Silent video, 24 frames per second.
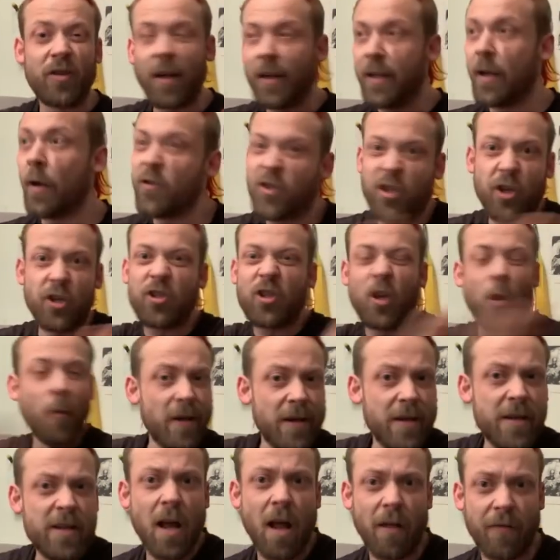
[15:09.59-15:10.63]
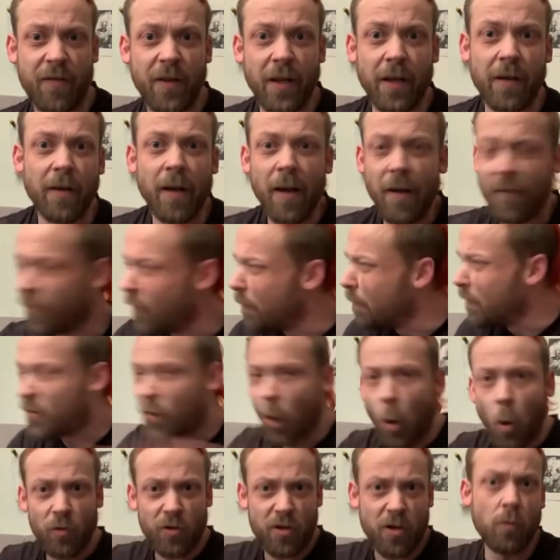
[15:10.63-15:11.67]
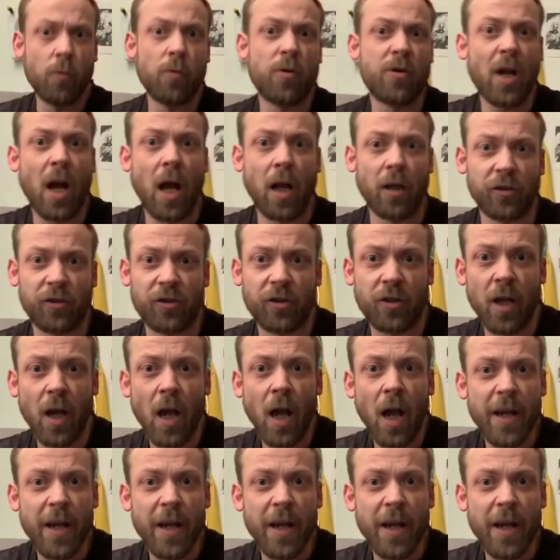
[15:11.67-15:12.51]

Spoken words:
you know, just doing nothing from dawn till dusk.